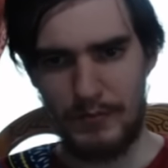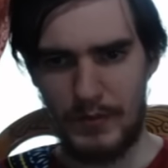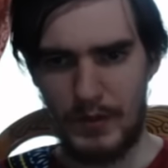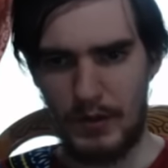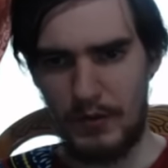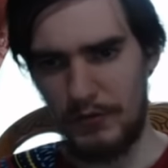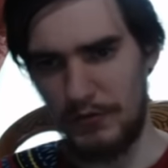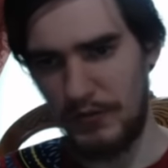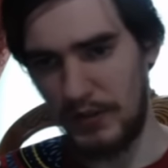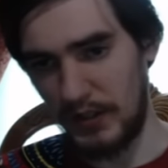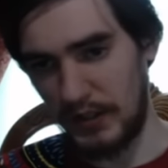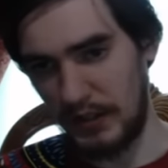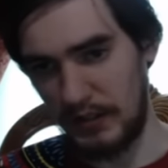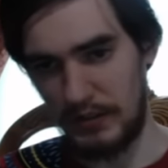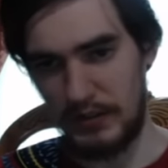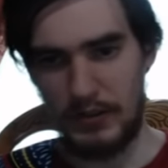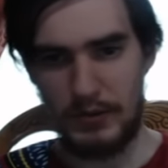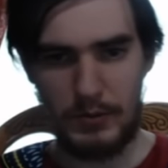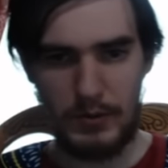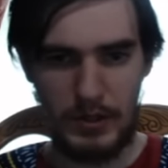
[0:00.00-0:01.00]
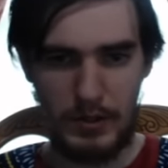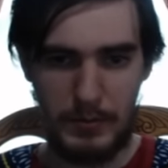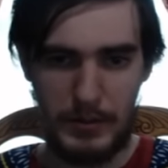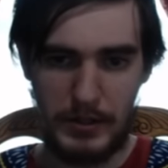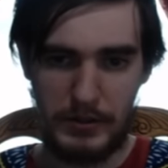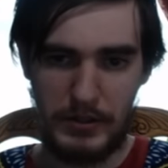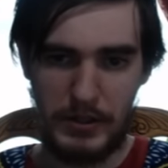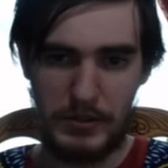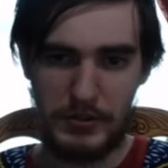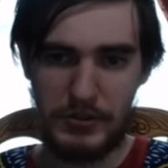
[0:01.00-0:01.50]
fuck it, don't worry about
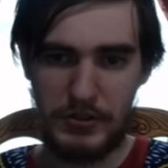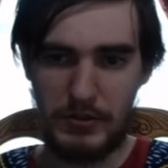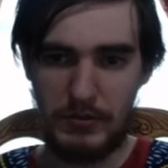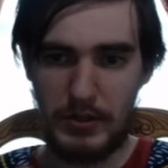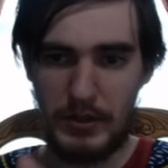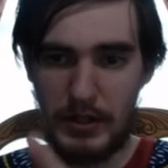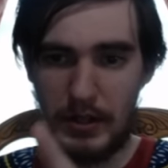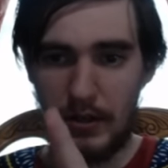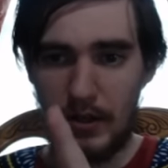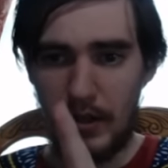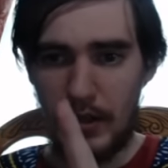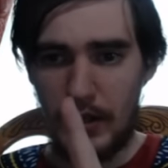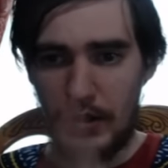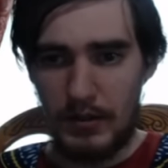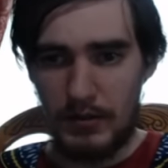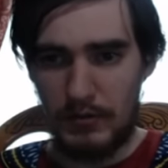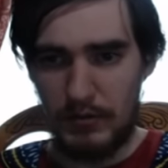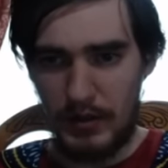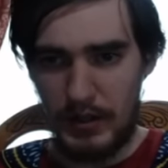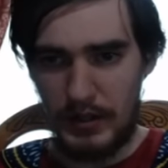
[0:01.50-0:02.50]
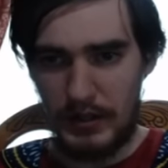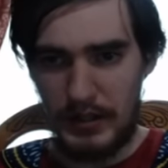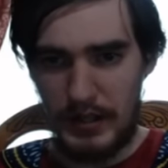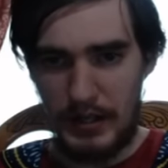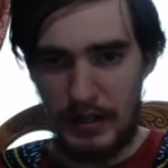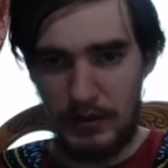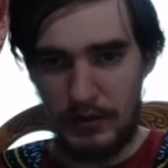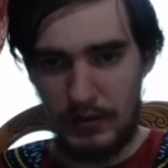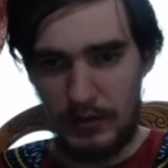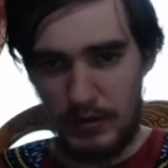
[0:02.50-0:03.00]
that shit right now. Right
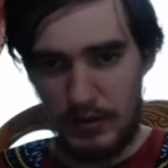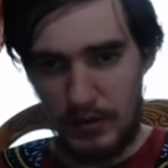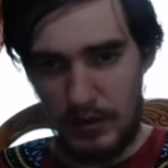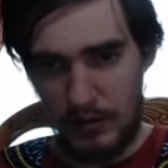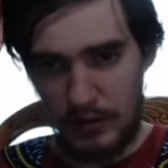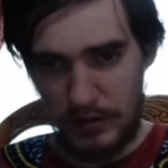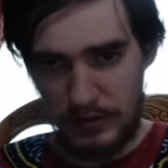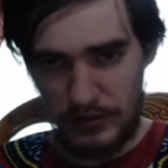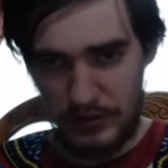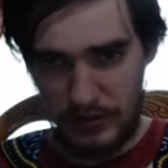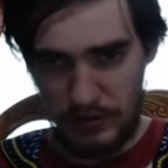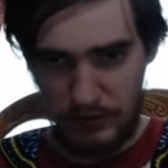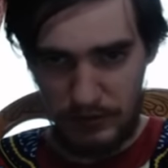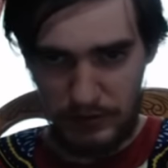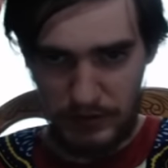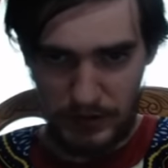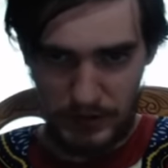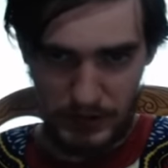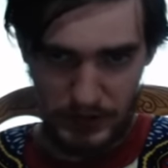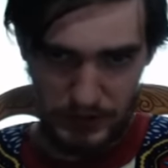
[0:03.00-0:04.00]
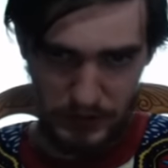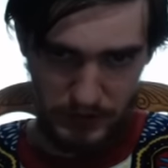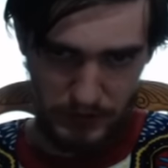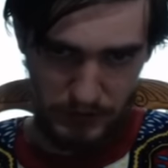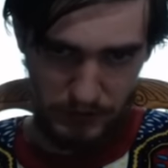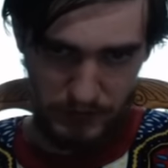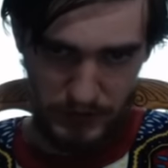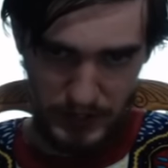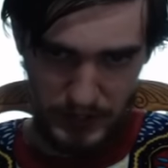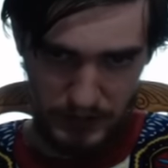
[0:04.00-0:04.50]
now, I want you to focus on the
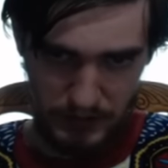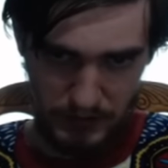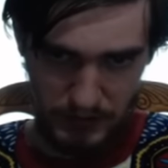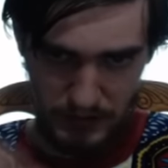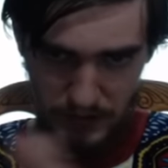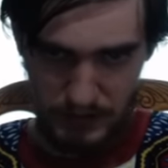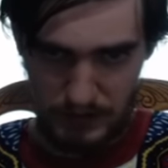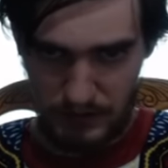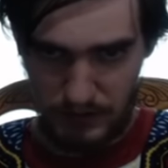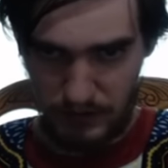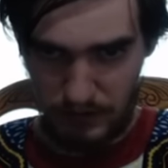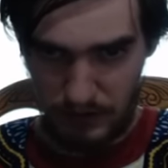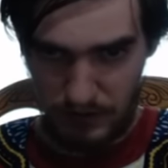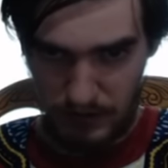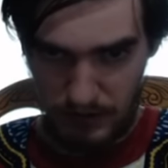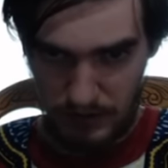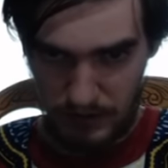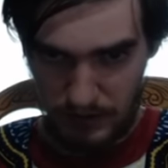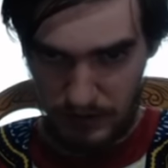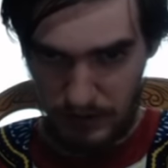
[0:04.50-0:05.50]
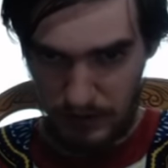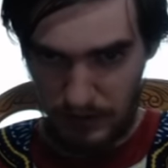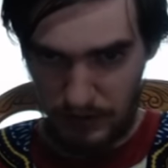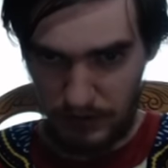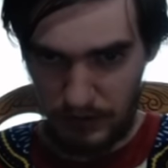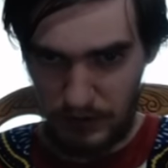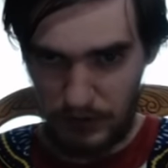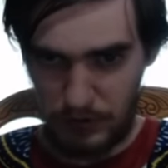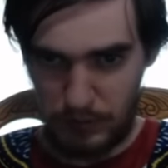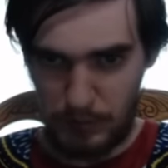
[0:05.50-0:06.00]
fact that all
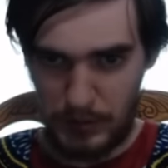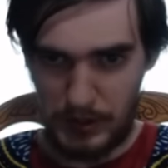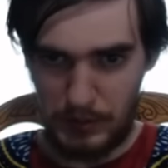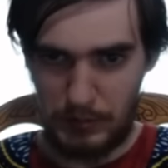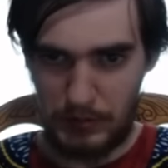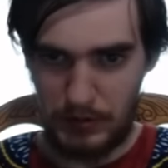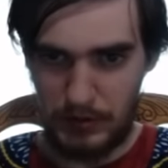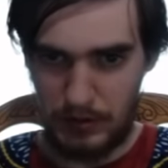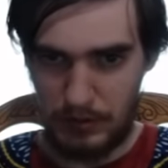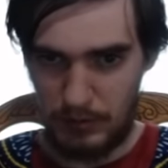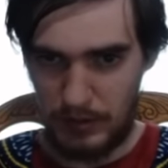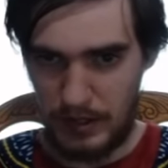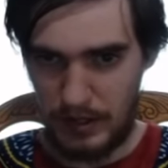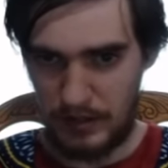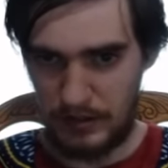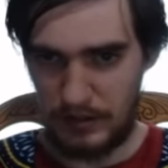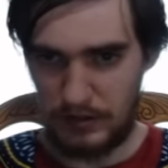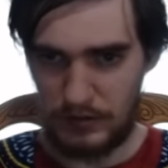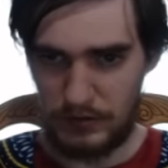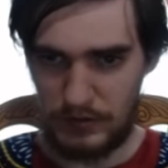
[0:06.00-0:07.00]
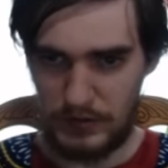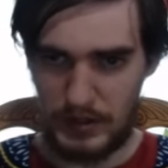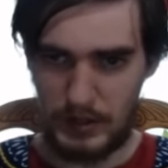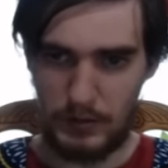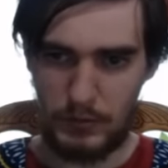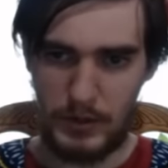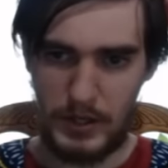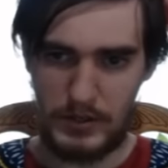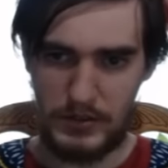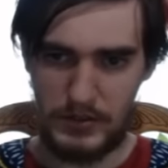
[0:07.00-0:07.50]
these people are wearing these very West